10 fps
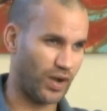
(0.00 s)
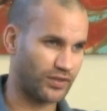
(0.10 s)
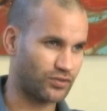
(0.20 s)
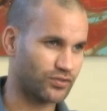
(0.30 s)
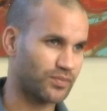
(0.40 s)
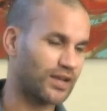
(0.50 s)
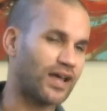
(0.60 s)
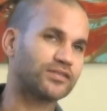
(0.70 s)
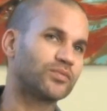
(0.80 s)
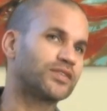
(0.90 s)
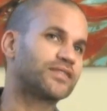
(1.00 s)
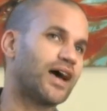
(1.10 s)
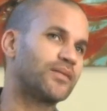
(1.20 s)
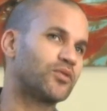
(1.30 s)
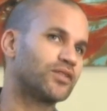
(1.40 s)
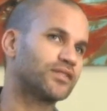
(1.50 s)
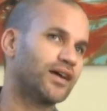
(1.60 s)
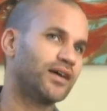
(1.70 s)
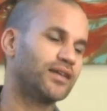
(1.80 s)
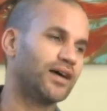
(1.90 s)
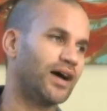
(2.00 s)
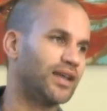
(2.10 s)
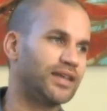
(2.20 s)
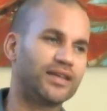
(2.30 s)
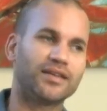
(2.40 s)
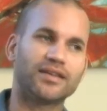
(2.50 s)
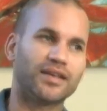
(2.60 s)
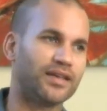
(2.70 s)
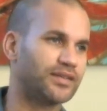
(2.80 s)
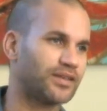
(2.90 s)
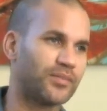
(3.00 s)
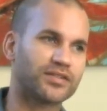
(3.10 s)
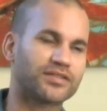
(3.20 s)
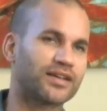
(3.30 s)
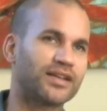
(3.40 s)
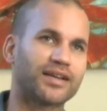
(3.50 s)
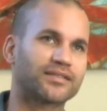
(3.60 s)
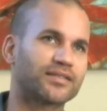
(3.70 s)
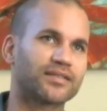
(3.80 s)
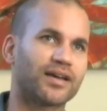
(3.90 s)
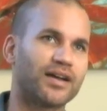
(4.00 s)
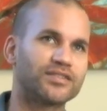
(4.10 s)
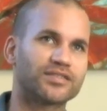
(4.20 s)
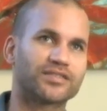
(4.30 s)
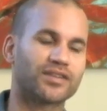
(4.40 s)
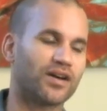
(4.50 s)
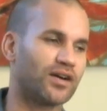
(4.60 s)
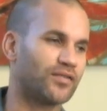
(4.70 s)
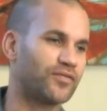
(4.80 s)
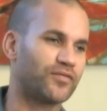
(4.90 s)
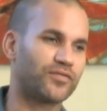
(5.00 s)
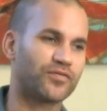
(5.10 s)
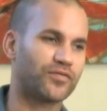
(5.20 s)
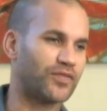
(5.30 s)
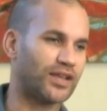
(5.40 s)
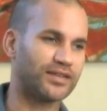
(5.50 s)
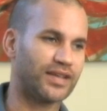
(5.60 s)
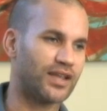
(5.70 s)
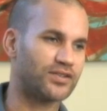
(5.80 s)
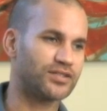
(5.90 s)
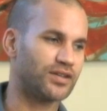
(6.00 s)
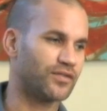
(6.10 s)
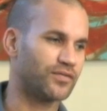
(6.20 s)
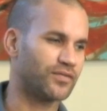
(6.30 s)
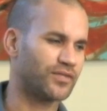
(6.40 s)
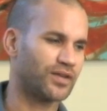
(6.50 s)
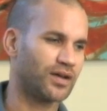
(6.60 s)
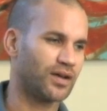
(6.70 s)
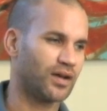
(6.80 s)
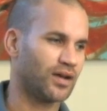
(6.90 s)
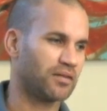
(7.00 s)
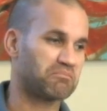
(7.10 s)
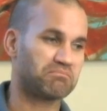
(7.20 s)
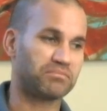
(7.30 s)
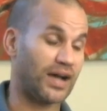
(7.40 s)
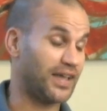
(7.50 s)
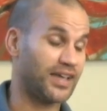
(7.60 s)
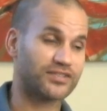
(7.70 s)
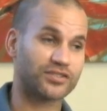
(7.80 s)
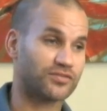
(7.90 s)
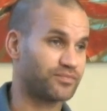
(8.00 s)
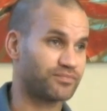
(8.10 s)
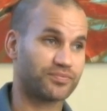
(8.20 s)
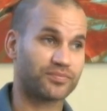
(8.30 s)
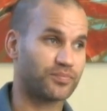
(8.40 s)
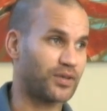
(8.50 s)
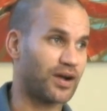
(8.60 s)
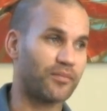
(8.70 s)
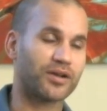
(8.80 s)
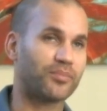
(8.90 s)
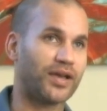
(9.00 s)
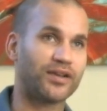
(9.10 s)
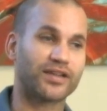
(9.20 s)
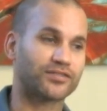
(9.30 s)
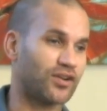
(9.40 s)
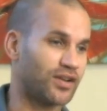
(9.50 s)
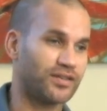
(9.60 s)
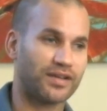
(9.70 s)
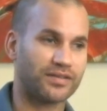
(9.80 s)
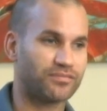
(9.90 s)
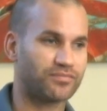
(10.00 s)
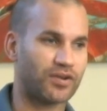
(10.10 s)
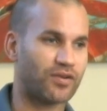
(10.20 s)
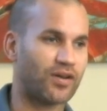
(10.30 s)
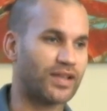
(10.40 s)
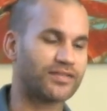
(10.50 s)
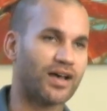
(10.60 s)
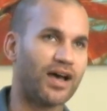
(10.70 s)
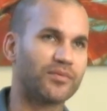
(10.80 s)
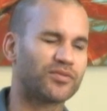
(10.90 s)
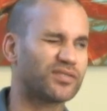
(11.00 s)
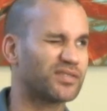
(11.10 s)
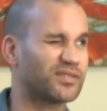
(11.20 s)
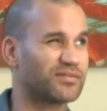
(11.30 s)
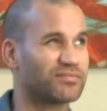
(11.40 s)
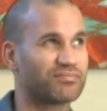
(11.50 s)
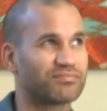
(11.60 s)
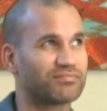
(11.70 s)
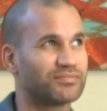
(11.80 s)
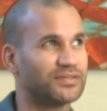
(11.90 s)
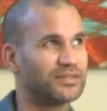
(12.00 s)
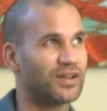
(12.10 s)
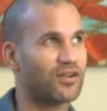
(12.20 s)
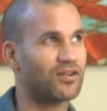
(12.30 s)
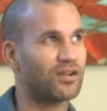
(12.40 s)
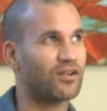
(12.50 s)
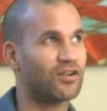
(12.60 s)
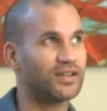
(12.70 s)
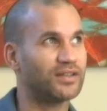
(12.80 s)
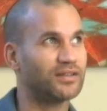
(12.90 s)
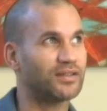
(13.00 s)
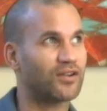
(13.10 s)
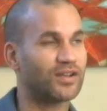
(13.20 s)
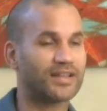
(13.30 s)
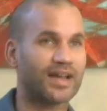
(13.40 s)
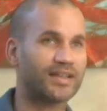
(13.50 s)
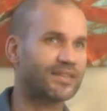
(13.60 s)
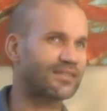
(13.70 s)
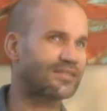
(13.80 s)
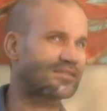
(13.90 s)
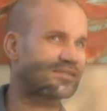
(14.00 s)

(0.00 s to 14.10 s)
took some classes with Stan Burnside, and something just clicked. I just felt the energy of, I guess, just becoming a painter. I started around that time, is early 90s.